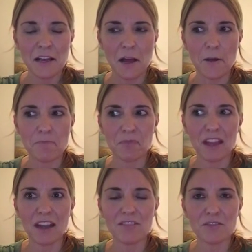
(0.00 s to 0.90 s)

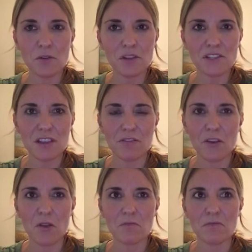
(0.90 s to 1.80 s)
And I've noticed that
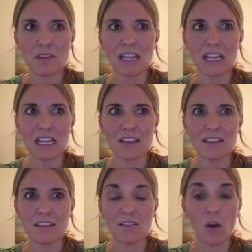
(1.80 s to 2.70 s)
from
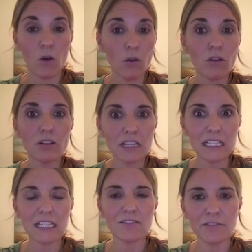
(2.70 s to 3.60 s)
eating whole,
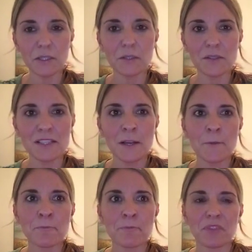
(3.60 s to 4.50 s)
clean foods,
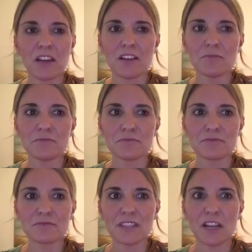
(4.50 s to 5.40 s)

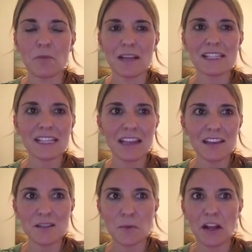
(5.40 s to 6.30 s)
my
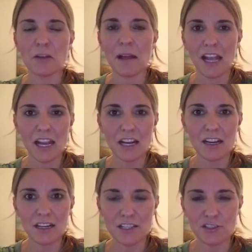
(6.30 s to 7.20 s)
skin is brighter, my
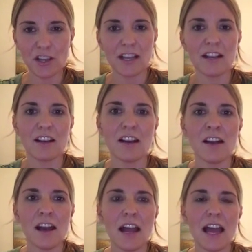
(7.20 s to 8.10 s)
hair is shinier,
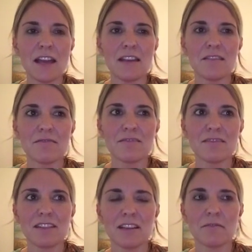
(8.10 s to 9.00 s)
and
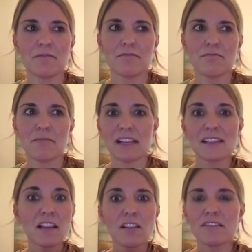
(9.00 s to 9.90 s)
my
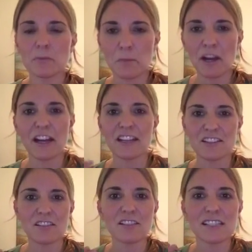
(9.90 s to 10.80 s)
skin all over my body
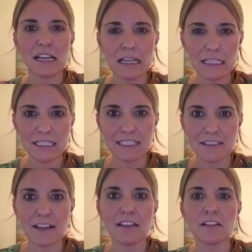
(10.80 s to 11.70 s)
just looks
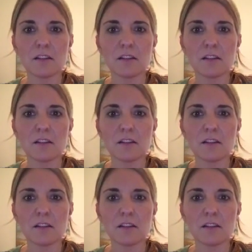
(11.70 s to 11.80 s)
healthier. I